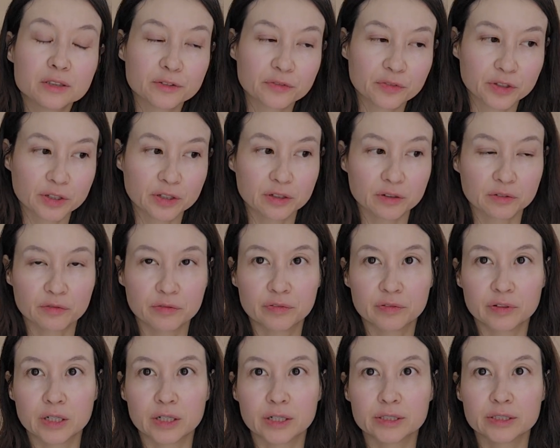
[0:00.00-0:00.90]
if they can
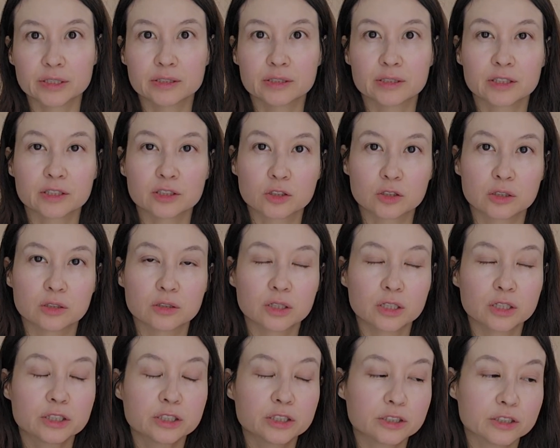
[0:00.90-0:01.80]
fly as extra
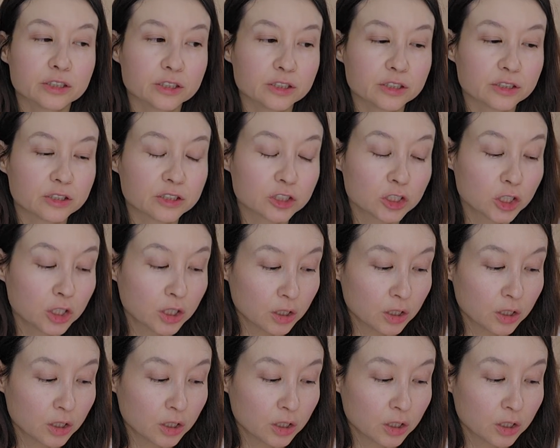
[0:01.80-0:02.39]
luggage,